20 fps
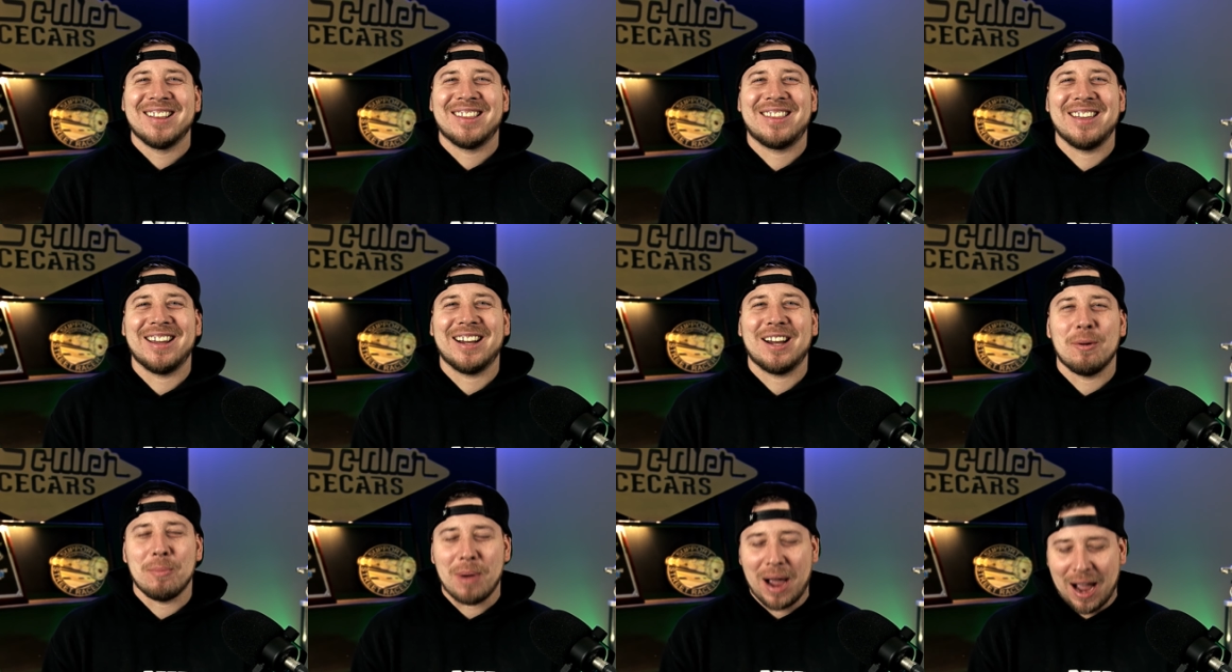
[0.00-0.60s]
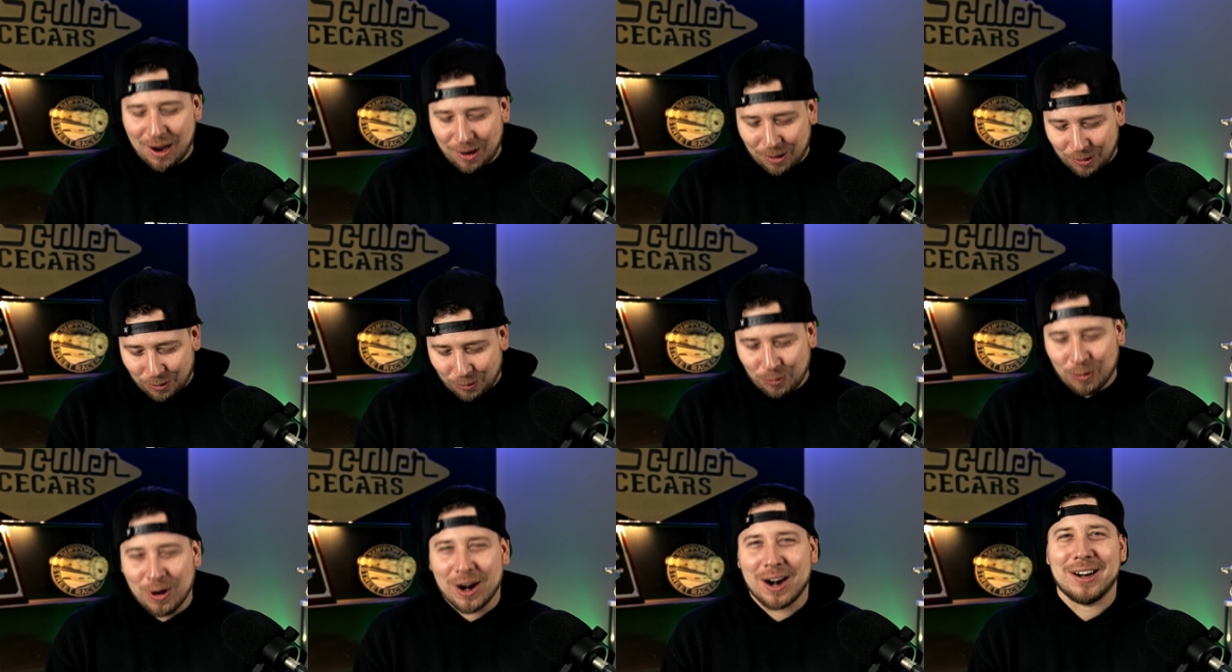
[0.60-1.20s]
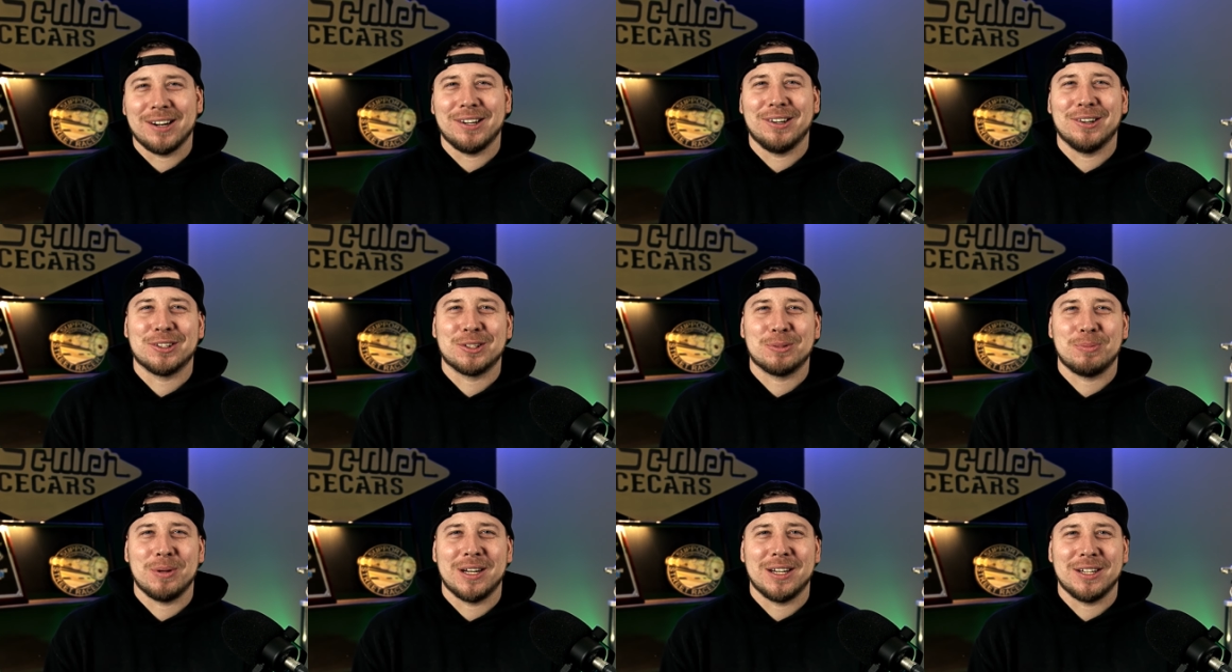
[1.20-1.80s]
think about where you're
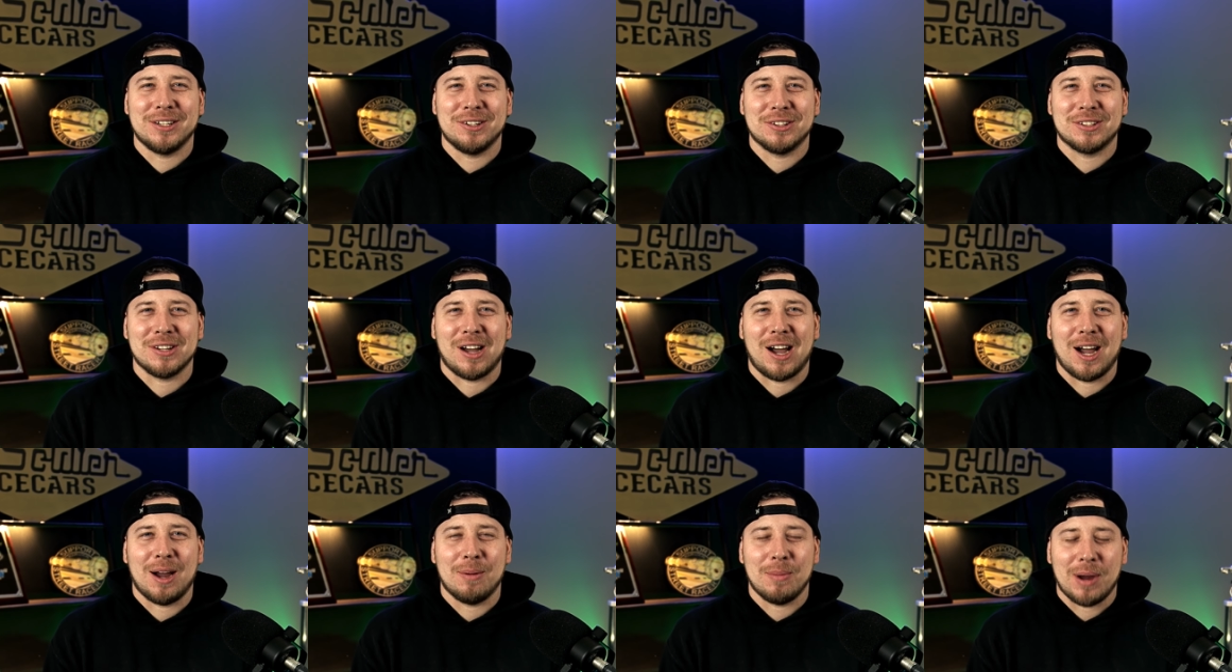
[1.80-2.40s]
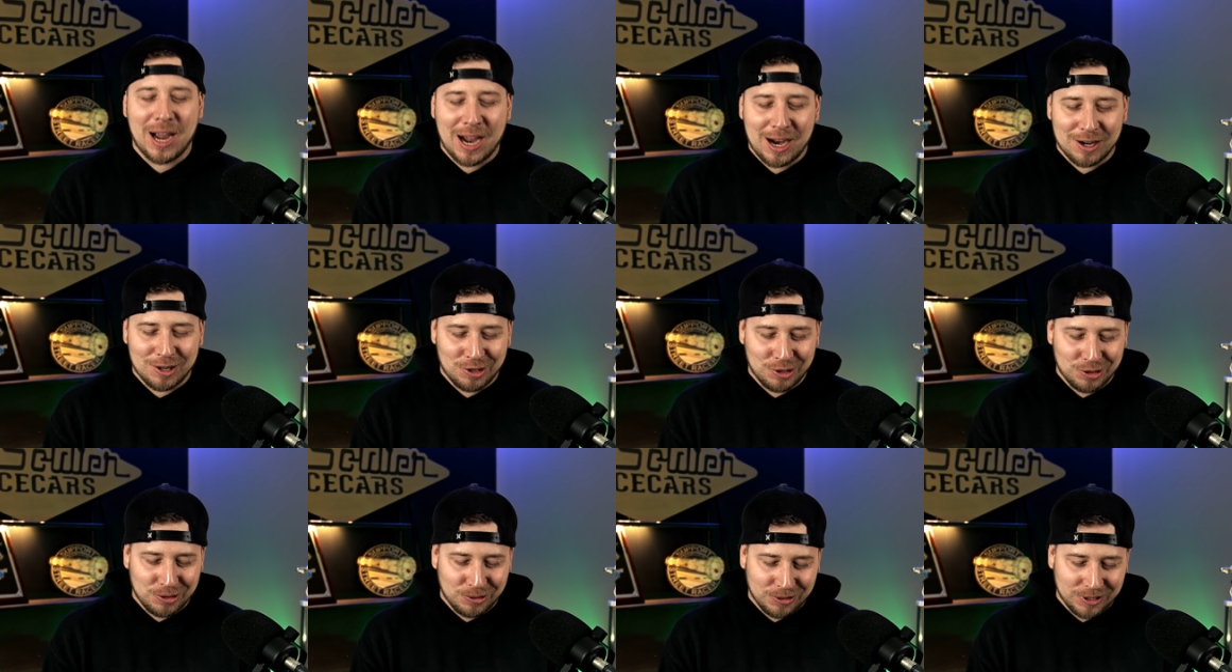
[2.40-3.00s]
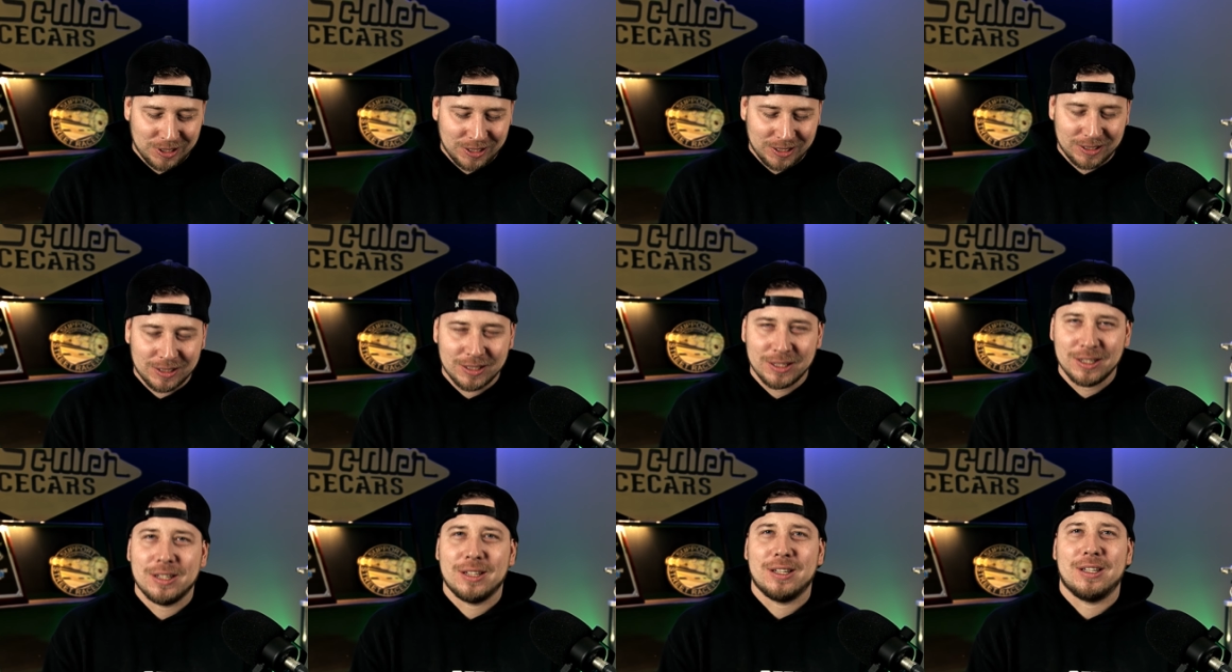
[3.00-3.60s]
spending your time, how you're doing it,
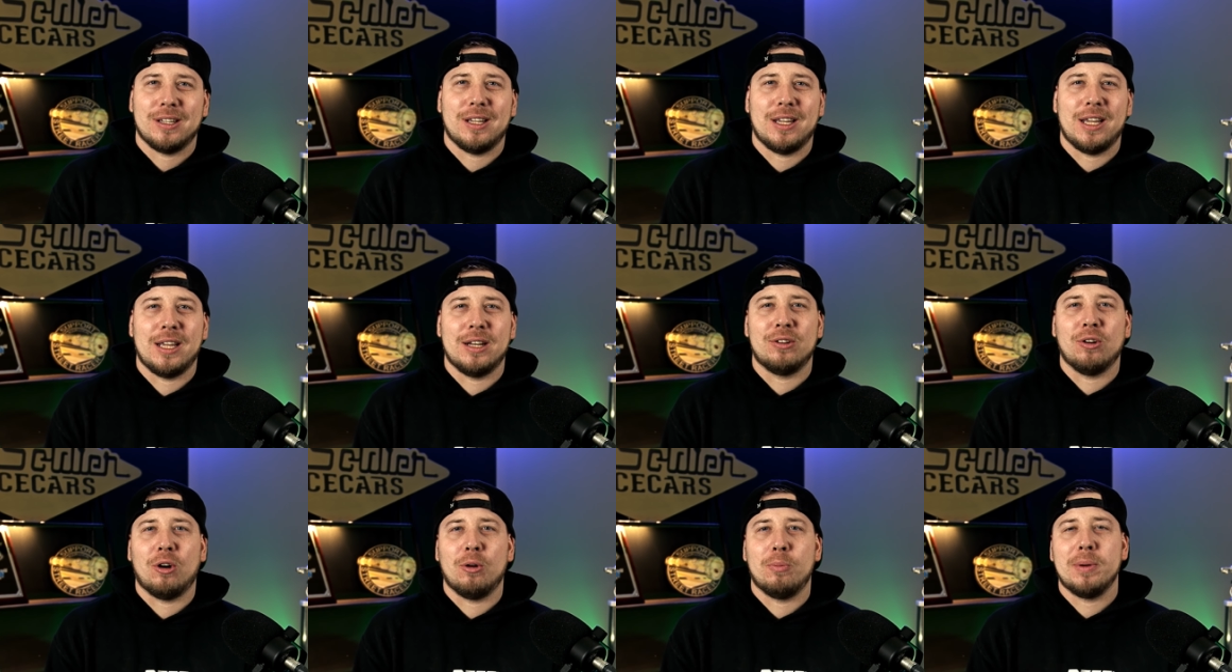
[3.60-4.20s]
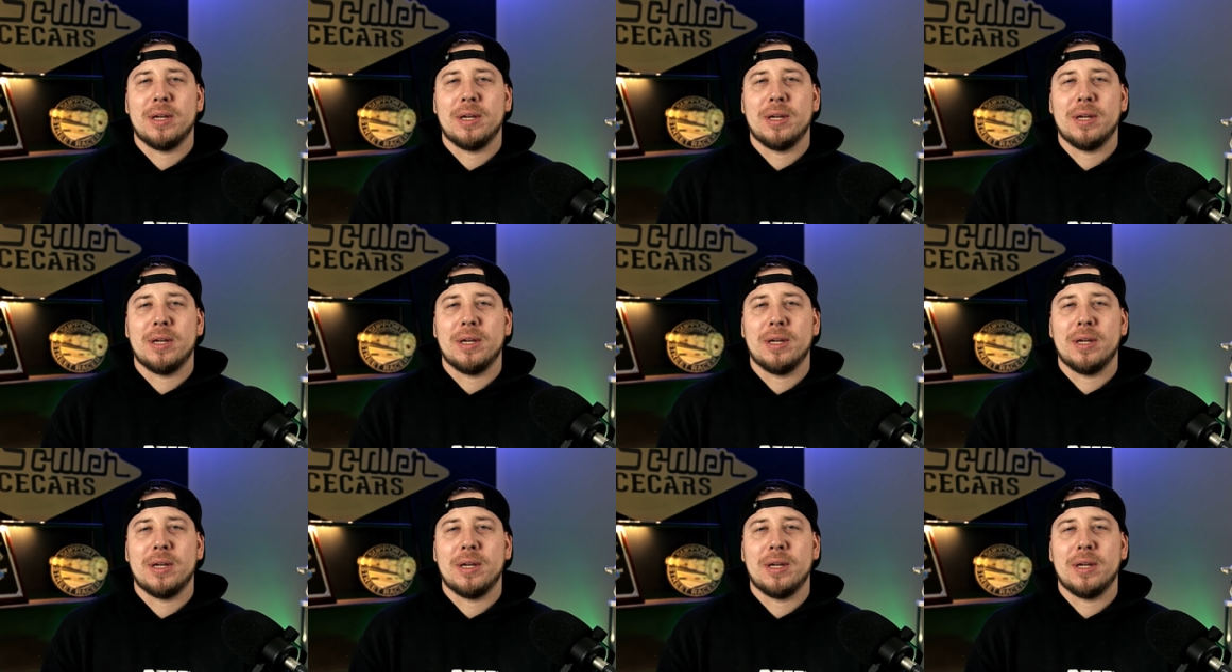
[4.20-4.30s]
and don't